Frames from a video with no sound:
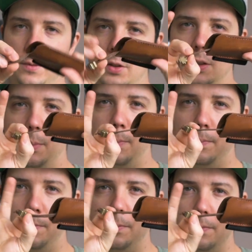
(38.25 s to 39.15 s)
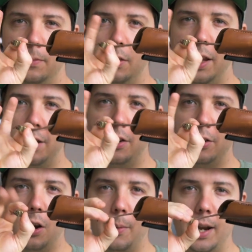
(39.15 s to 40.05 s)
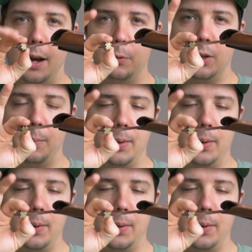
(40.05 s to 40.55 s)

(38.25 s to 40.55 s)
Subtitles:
Just a lanyard coming out with a